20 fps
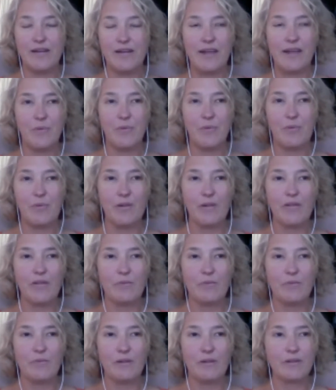and we're really
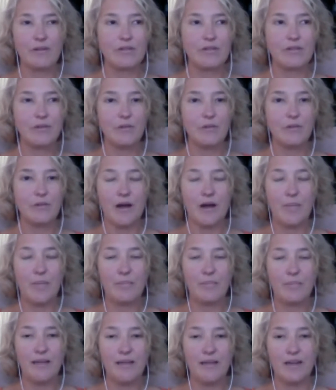thrilled to
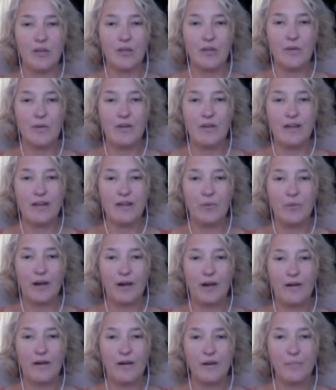be in a community
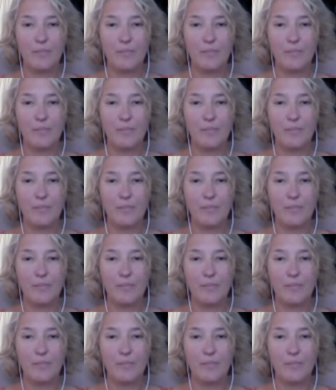where